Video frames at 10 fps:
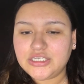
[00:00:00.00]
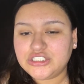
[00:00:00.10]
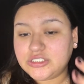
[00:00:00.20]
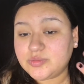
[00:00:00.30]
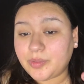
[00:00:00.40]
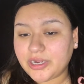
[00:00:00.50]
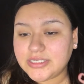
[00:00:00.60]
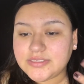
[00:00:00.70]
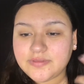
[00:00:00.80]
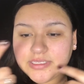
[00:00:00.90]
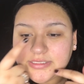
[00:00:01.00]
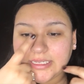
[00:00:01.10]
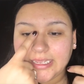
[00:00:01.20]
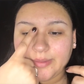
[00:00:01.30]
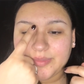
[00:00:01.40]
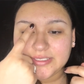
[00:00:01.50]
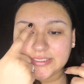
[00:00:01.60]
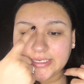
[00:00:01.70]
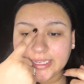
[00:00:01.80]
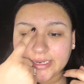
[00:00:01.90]
sparse, if you can say. I'm
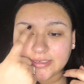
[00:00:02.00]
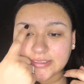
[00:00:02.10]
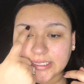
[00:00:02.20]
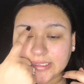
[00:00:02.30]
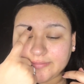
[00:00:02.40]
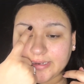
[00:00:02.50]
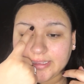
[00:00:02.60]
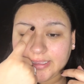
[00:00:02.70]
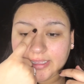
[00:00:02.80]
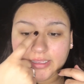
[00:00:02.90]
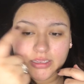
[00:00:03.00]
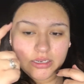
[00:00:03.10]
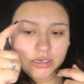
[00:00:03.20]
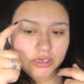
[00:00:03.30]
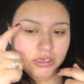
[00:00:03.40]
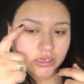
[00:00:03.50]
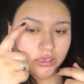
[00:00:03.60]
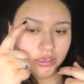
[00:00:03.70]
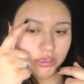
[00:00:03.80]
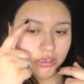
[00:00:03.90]
missing hairs like right here,
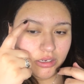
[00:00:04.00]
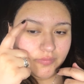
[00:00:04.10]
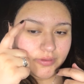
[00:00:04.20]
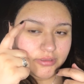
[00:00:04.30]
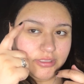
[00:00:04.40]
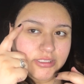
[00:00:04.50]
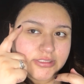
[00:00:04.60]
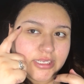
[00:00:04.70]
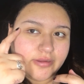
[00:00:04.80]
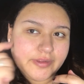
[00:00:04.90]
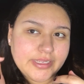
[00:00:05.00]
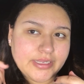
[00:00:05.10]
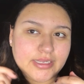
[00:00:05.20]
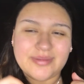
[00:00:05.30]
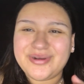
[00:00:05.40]
around this area. I